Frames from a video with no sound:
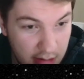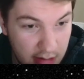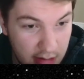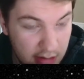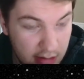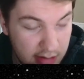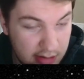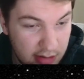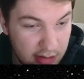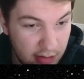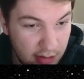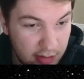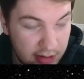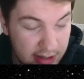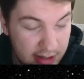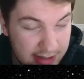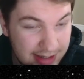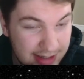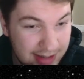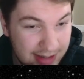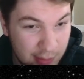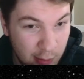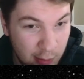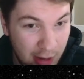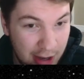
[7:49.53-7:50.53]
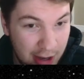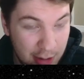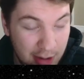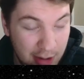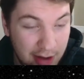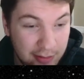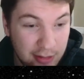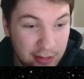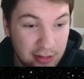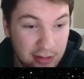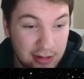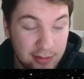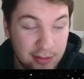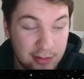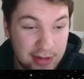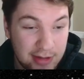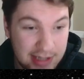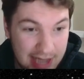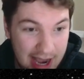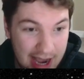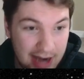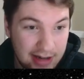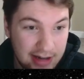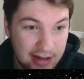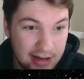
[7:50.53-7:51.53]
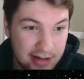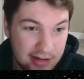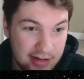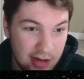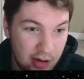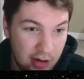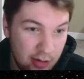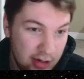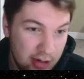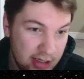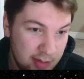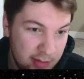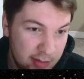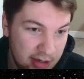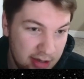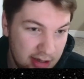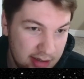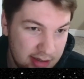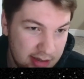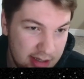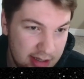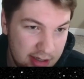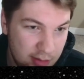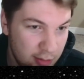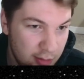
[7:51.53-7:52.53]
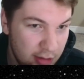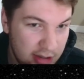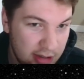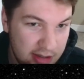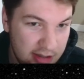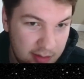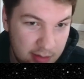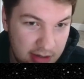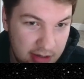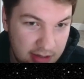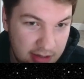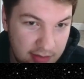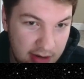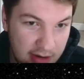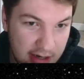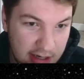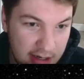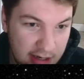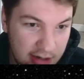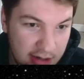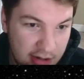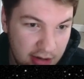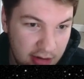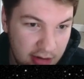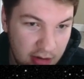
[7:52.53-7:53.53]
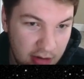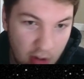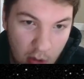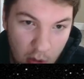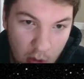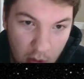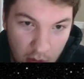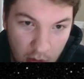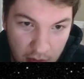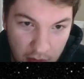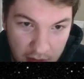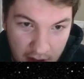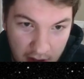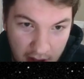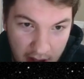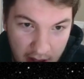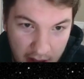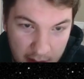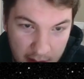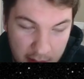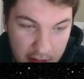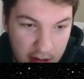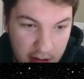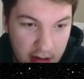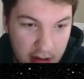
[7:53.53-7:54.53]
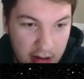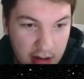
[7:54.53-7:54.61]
So this is why you have to look for tactics always, because these rooks have been defending each other the whole time.